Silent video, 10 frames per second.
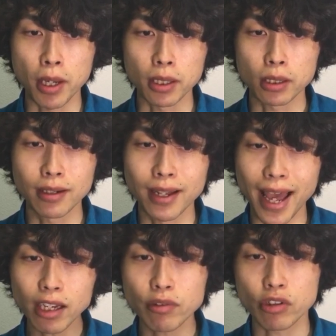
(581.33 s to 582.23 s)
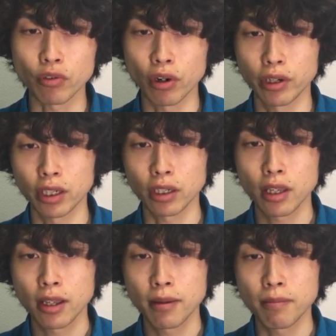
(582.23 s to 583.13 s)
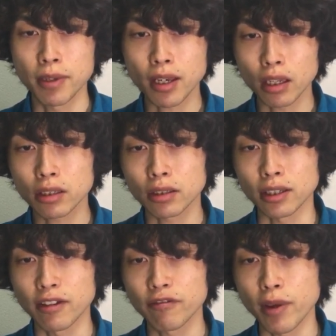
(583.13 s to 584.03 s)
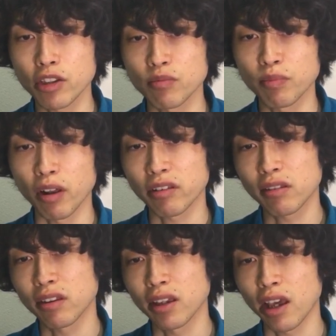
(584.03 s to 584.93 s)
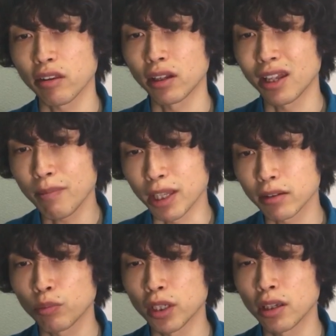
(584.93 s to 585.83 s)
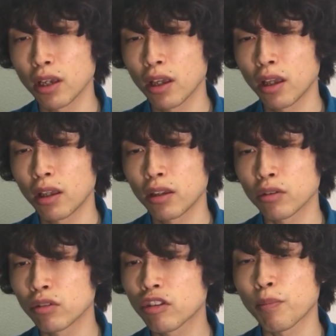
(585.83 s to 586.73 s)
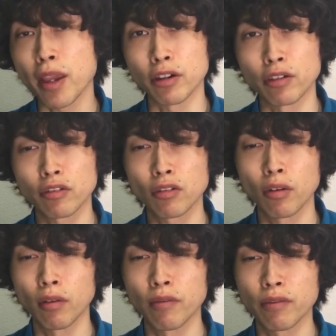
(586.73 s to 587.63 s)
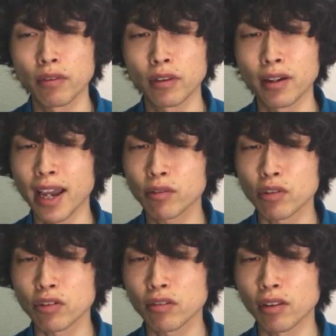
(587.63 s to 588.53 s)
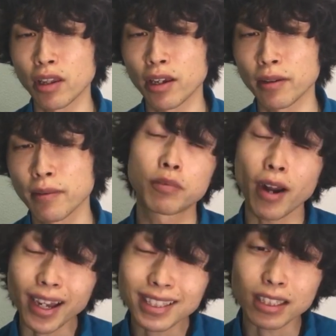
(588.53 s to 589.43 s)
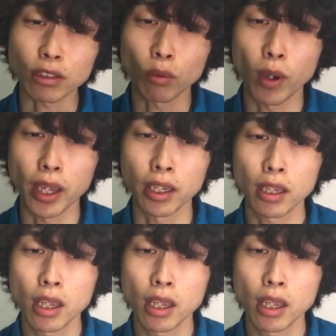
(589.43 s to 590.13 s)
But in language learning, mechanical information processing has a limit. To be good speakers of the languages in a practical way,